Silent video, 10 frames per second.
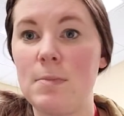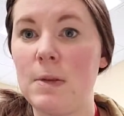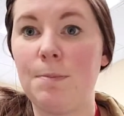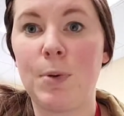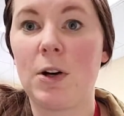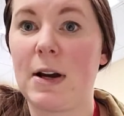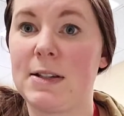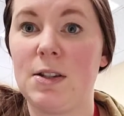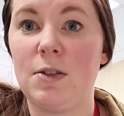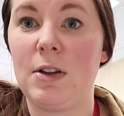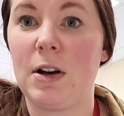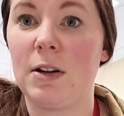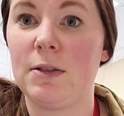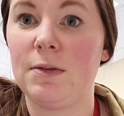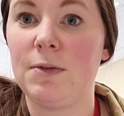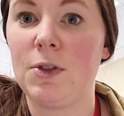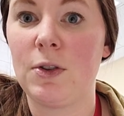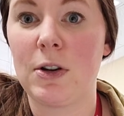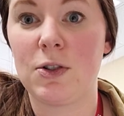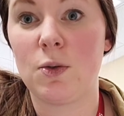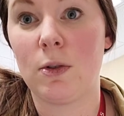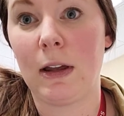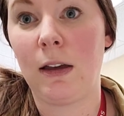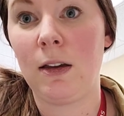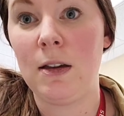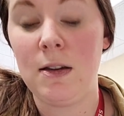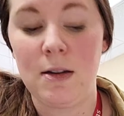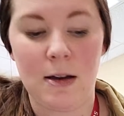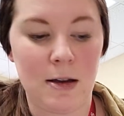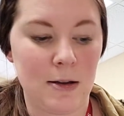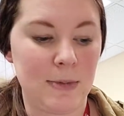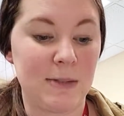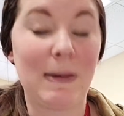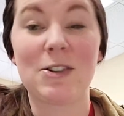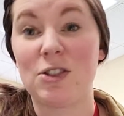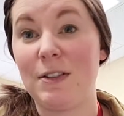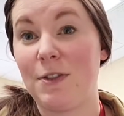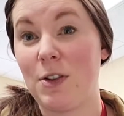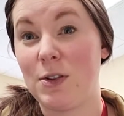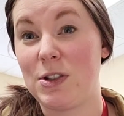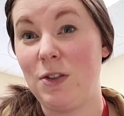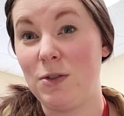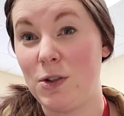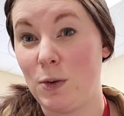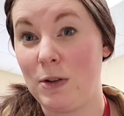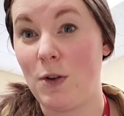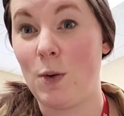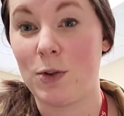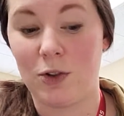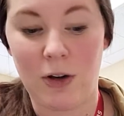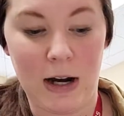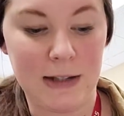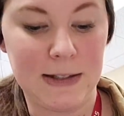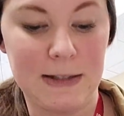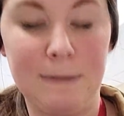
progress through their schooling, especially for those students who are in the older grades.